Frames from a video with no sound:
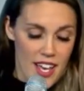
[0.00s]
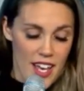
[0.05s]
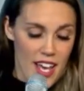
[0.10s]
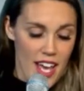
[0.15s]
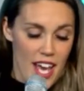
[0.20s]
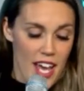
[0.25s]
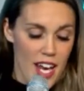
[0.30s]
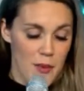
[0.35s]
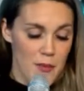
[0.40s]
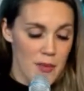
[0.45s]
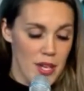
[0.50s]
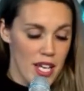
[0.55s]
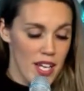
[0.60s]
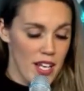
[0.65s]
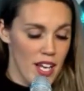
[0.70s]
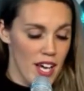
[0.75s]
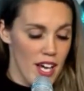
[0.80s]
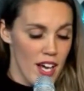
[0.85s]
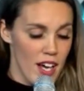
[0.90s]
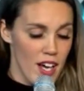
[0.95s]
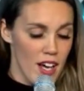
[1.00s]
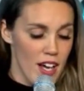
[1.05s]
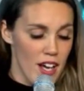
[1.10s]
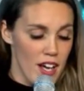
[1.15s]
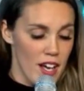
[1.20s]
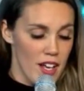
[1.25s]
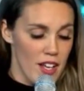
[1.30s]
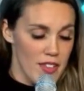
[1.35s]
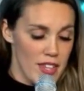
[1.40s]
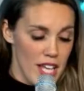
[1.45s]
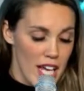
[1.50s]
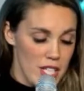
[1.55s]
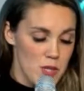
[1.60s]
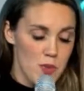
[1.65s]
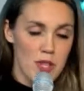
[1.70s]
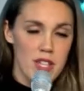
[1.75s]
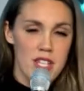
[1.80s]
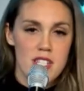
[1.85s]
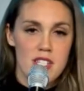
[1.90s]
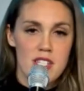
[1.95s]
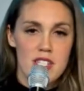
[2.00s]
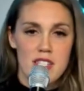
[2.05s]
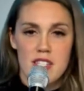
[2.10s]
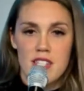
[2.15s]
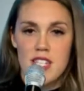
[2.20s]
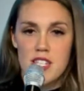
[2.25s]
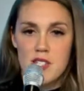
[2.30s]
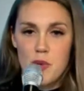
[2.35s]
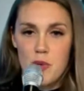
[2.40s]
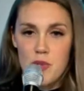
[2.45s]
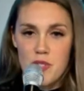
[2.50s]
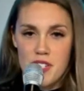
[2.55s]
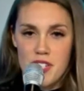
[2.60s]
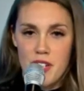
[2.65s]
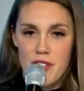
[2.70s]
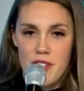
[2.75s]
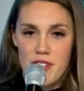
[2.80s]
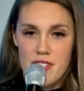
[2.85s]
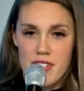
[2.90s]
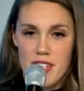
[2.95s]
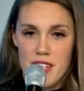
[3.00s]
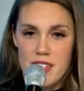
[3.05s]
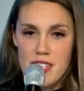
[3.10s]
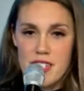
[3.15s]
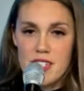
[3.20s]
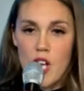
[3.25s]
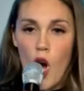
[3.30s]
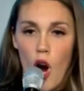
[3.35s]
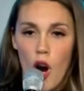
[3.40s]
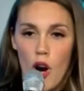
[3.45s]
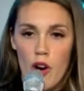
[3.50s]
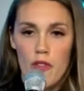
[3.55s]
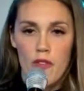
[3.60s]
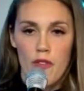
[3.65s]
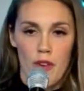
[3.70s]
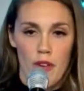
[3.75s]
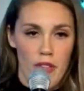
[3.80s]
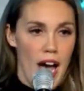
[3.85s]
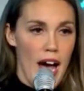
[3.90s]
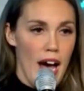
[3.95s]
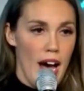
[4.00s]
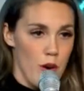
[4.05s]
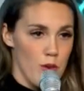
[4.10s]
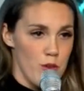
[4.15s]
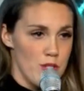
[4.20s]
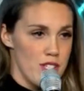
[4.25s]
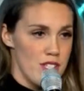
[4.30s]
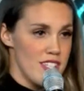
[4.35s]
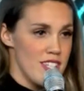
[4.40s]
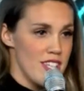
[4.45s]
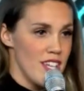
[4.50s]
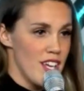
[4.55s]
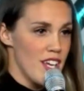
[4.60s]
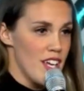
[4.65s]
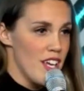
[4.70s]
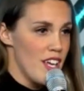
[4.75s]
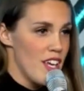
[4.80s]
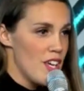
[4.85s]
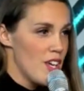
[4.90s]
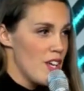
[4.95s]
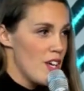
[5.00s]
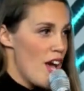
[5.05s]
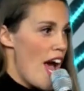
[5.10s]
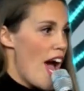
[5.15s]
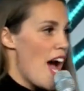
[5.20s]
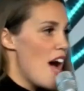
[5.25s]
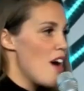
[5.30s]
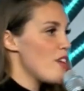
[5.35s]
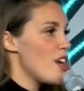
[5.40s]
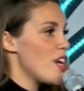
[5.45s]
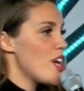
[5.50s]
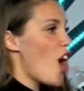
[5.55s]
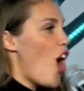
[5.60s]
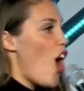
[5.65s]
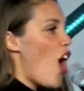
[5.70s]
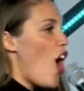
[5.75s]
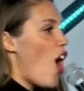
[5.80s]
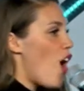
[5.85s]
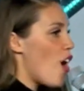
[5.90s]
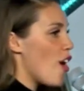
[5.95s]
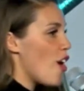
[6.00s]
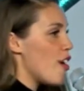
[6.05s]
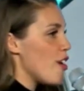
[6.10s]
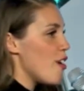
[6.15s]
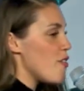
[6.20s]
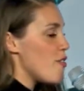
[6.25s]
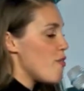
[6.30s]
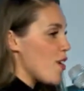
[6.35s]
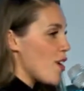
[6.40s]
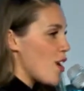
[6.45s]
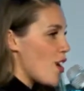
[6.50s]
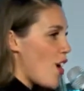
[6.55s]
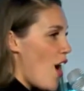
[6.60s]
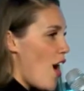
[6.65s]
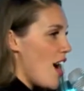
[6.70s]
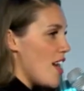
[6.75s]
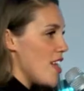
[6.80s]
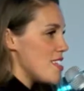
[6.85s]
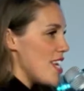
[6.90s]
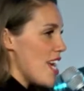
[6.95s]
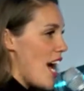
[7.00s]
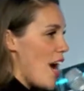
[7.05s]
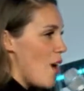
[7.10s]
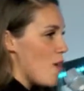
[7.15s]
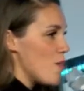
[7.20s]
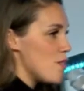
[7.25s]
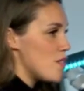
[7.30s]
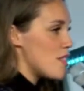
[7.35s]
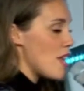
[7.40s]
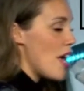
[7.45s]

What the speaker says: And I mean, that's what this whole series is heart for the house. Having a heart for God's house.